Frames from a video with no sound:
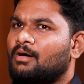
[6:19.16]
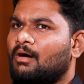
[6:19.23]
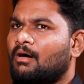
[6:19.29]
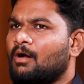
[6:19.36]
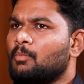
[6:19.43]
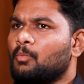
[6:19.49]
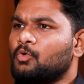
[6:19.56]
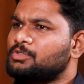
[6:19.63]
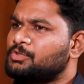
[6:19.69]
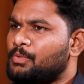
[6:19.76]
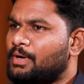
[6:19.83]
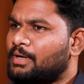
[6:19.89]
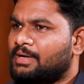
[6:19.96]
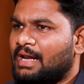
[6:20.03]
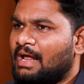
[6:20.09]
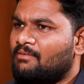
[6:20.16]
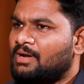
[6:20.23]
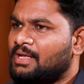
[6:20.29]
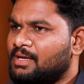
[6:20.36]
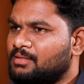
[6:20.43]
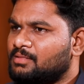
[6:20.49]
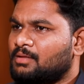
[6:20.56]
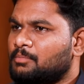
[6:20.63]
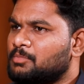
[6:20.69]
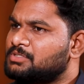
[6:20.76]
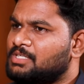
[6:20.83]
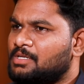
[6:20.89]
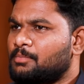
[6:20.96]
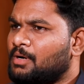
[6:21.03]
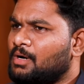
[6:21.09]
Almost we are traveling in Tamil
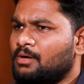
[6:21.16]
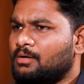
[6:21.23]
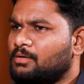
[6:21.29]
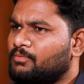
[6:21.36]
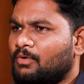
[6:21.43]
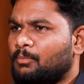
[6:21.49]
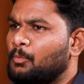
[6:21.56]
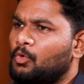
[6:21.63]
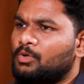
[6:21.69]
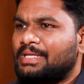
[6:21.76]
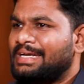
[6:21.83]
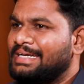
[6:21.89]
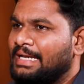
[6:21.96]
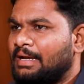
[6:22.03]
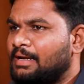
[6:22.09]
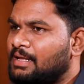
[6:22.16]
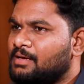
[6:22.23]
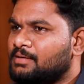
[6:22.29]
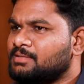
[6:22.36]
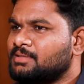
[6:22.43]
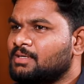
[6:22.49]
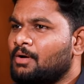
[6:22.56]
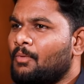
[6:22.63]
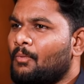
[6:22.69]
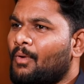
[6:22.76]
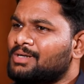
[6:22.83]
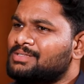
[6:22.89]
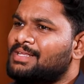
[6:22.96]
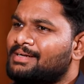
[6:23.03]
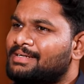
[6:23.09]
cinema more than 10 years mm -hmm.
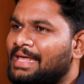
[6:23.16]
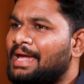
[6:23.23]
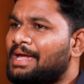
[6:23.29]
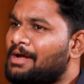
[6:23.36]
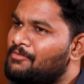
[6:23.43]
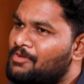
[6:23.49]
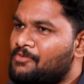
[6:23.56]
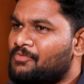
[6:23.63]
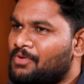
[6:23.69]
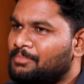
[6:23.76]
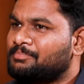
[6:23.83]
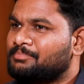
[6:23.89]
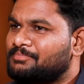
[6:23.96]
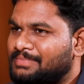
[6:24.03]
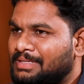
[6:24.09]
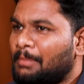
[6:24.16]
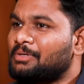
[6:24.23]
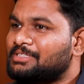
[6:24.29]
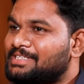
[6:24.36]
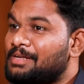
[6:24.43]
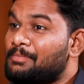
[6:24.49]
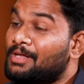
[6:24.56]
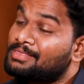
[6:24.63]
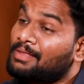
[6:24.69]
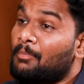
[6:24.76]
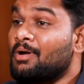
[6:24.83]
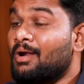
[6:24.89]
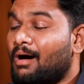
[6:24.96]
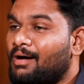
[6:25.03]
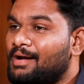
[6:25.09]
what's the takeaway from tamil cinema
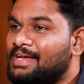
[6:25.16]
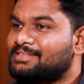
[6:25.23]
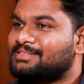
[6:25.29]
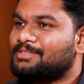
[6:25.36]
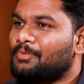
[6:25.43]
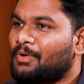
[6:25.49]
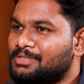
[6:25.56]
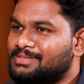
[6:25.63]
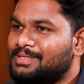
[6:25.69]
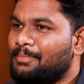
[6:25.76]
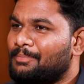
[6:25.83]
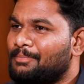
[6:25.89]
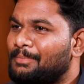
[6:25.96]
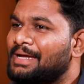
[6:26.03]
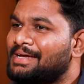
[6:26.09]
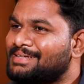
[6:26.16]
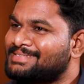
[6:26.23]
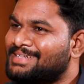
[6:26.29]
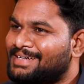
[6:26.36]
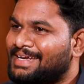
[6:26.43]
tamil audience what's the biggest